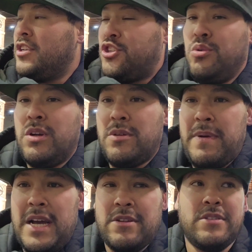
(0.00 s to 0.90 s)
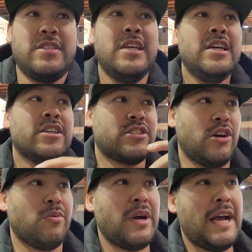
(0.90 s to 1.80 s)
two other panels, so
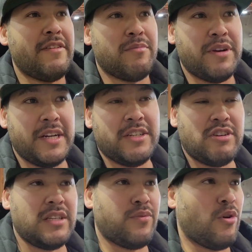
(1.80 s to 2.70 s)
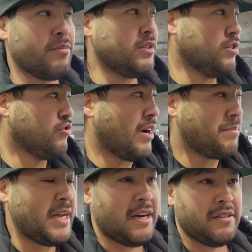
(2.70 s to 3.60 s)
we're having to bring in a transformer to drop
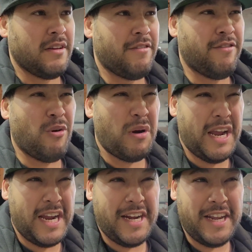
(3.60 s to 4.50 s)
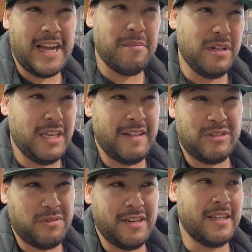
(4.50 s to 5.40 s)
down the 480, I believe that's
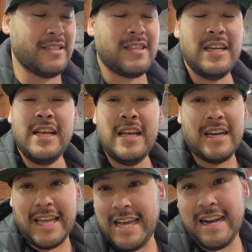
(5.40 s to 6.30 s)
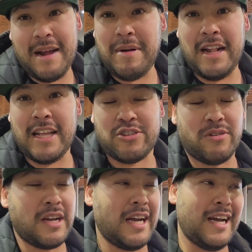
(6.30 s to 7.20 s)
what it is. Again, I'm not an electrical
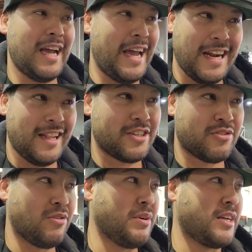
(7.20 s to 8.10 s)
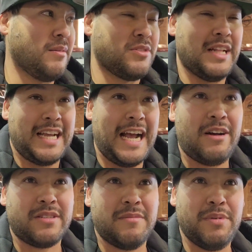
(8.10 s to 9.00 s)
guy. I hate electrical when it comes to like
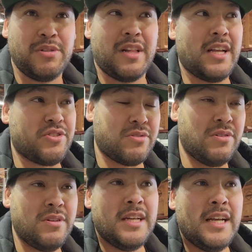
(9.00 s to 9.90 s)
house and building electrical.